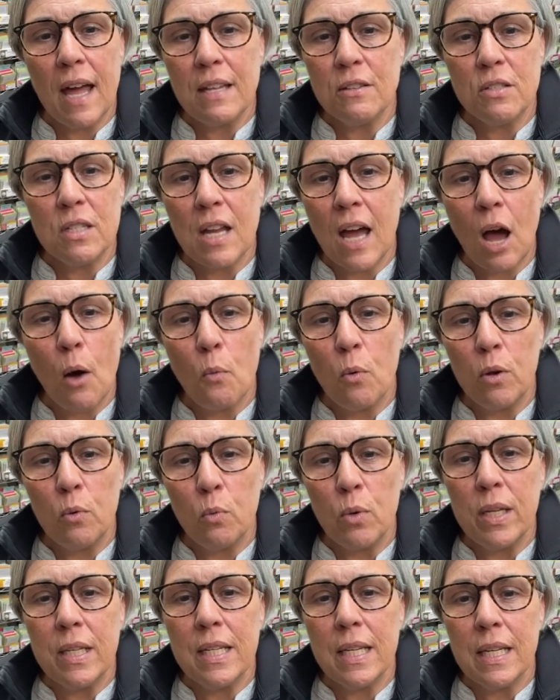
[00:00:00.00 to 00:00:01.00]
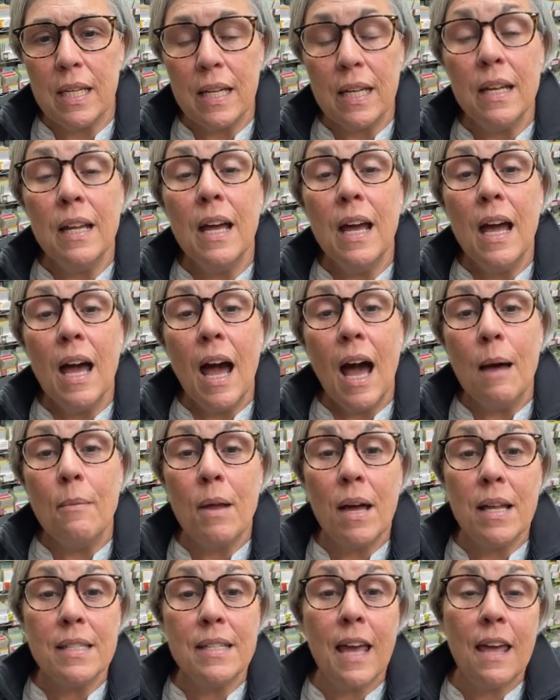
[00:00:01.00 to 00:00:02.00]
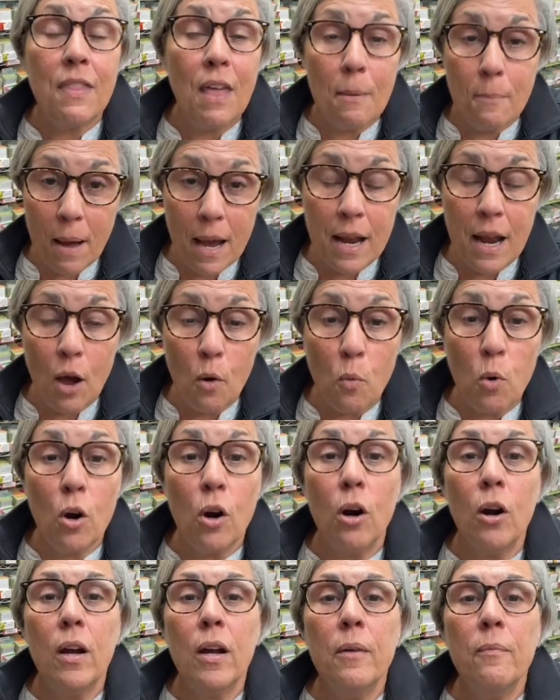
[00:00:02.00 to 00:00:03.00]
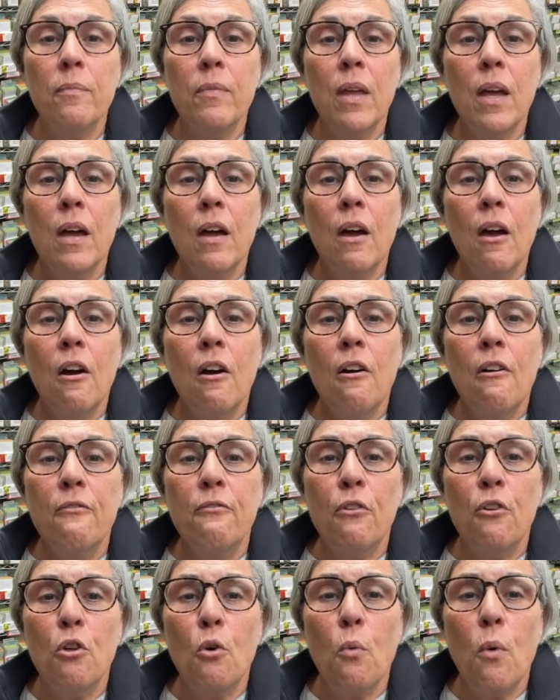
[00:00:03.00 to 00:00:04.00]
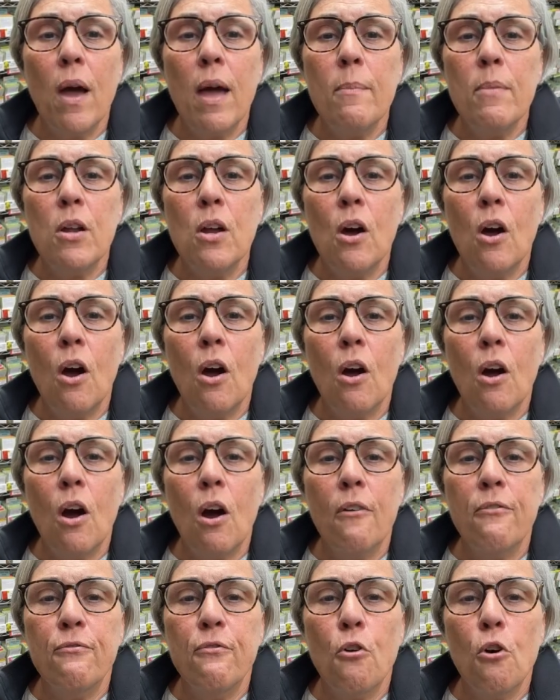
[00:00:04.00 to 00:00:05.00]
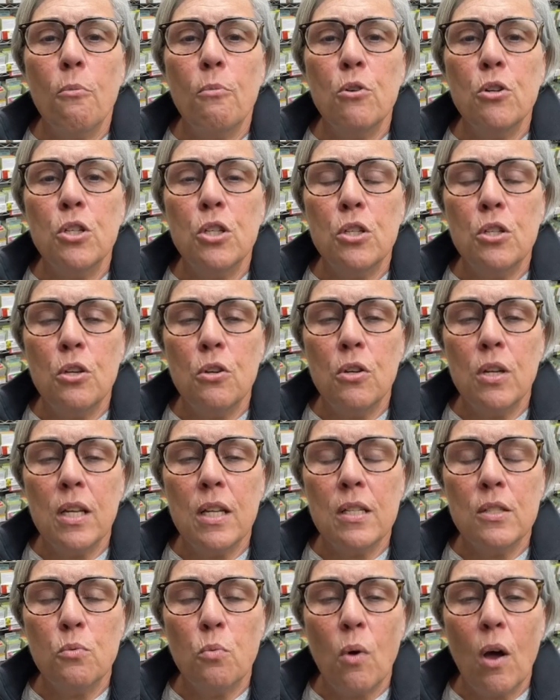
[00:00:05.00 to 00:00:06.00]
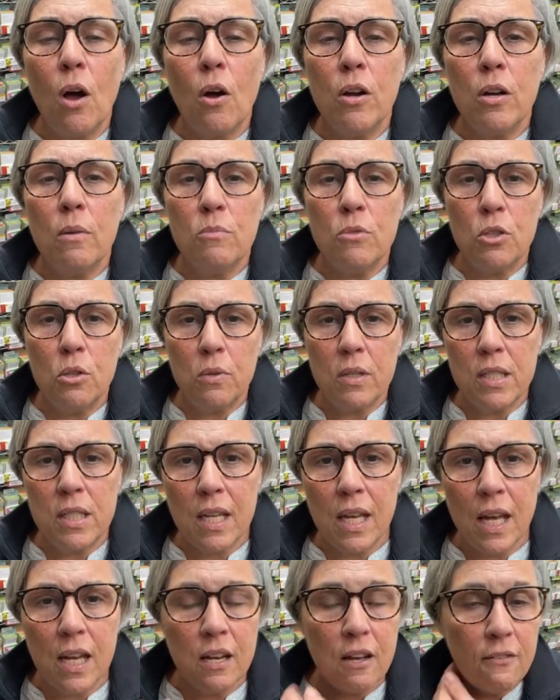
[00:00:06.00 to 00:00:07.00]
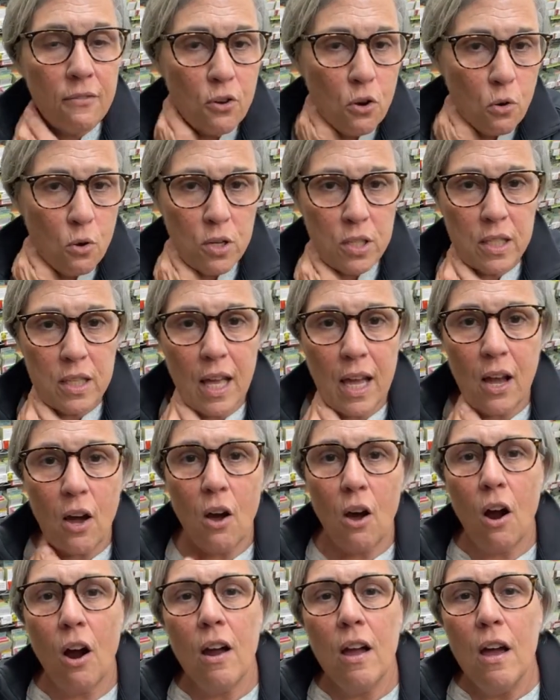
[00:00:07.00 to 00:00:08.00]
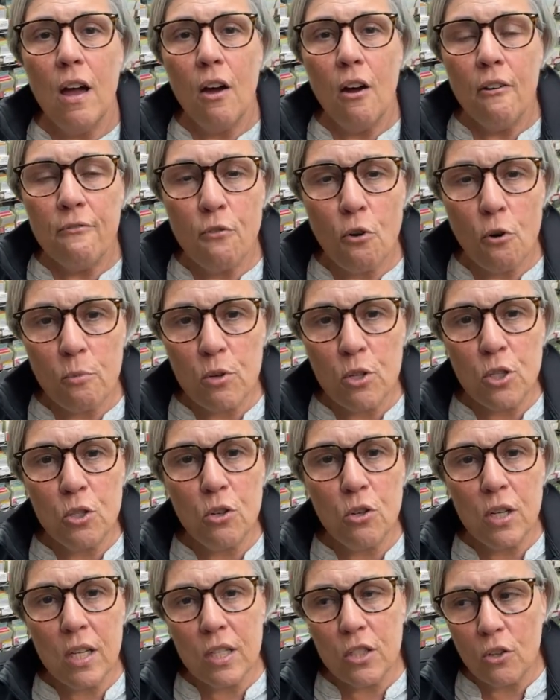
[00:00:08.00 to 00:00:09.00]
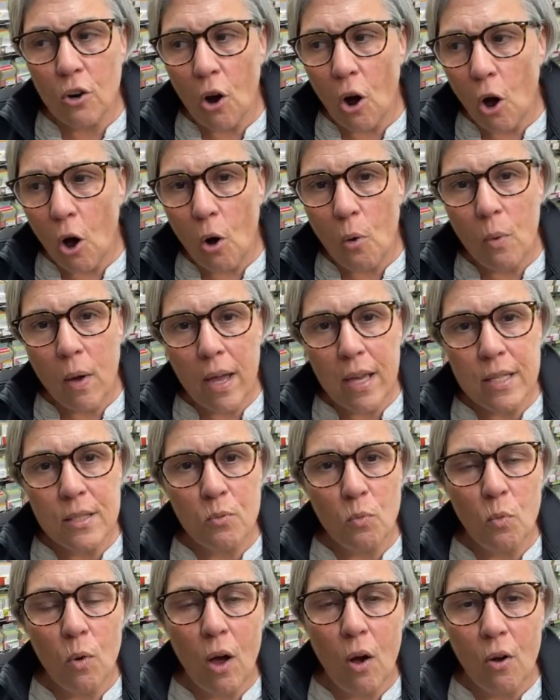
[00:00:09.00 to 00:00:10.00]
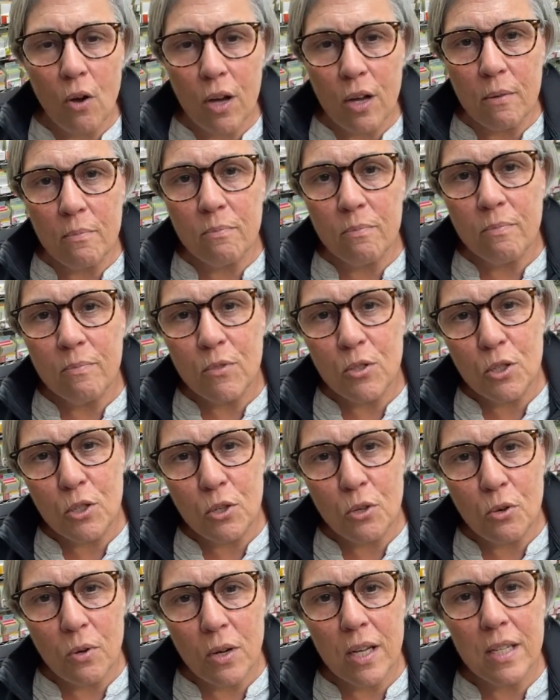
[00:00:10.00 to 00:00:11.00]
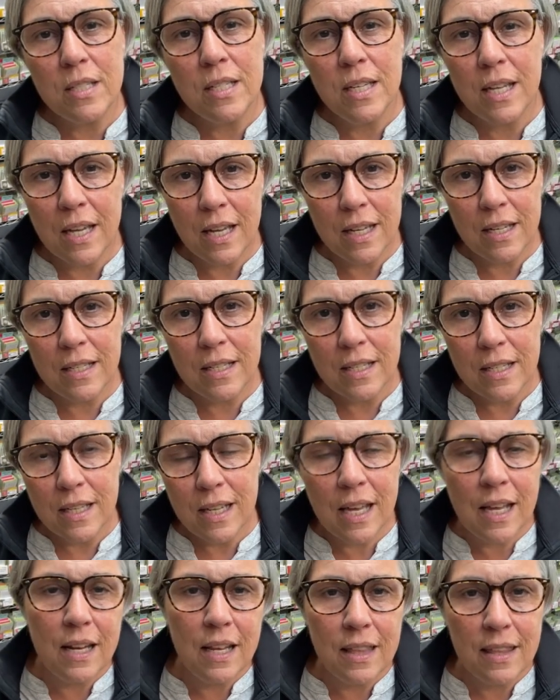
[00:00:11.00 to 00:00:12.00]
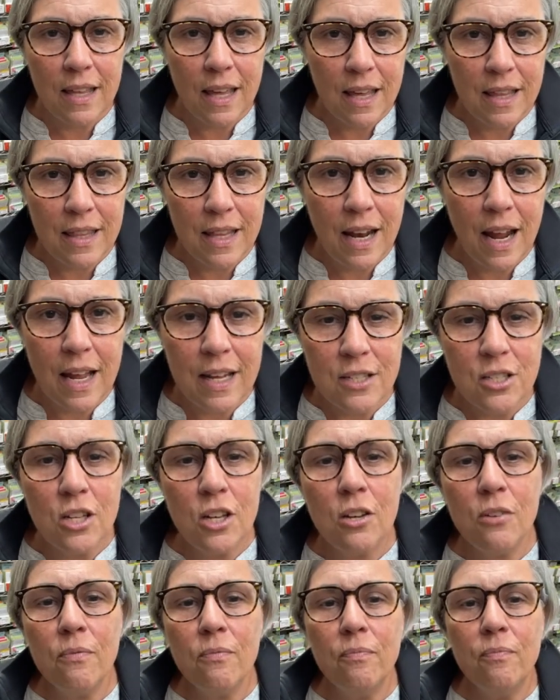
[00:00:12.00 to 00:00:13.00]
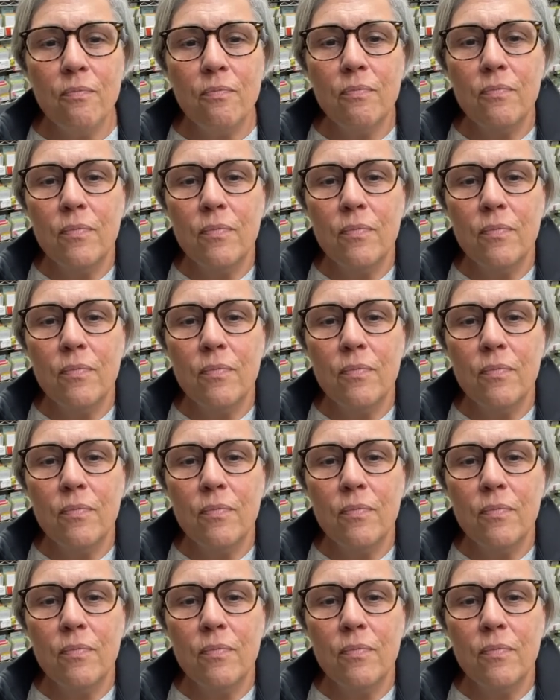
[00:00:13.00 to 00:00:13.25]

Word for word: That's not what we did. I'm not saying that might not work. For the webinar, Our former students welcome to attend? Of course they are. Former students are always welcome to attend anything that I do.